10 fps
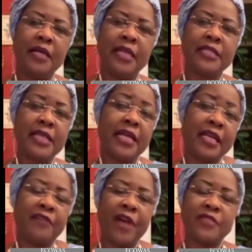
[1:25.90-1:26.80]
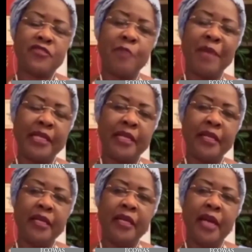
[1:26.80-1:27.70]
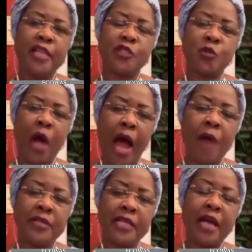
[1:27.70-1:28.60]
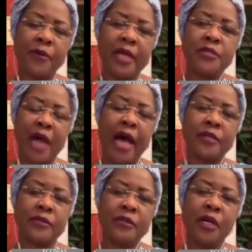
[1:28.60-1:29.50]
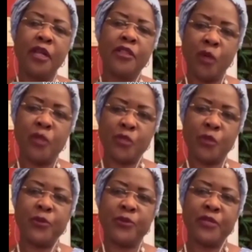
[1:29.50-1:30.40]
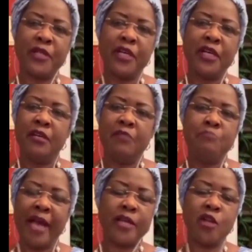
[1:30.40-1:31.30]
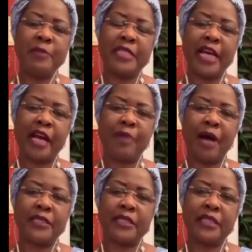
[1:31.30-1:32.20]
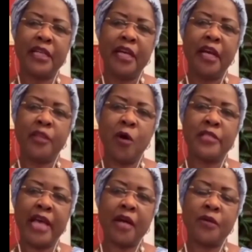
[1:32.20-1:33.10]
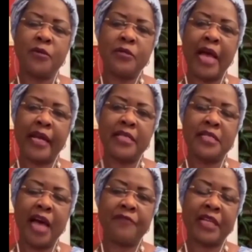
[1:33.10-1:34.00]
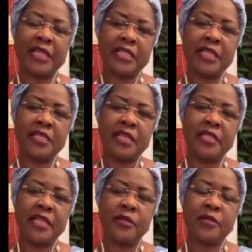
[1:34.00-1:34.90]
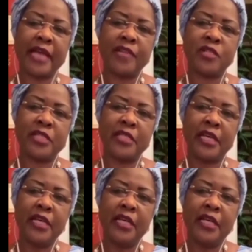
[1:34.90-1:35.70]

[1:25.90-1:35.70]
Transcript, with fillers: and, and give us remedy as to how they are going to handle those coups. Make no mistake about it. Those are coups against the African citizens in those countries.